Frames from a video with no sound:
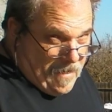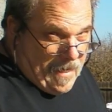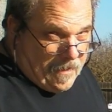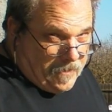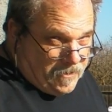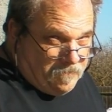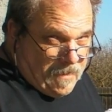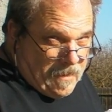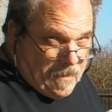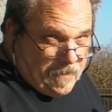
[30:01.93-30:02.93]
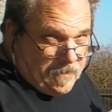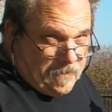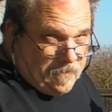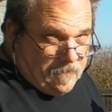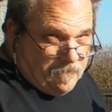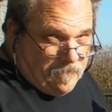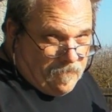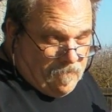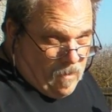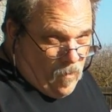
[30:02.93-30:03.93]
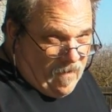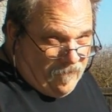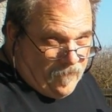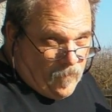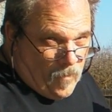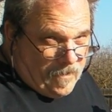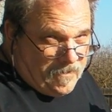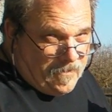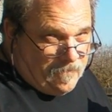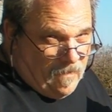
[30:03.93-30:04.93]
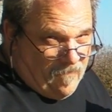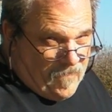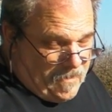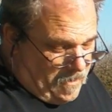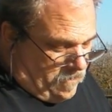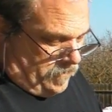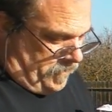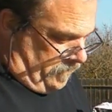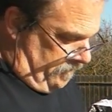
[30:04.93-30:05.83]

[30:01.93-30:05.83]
package because my wife watches my videos.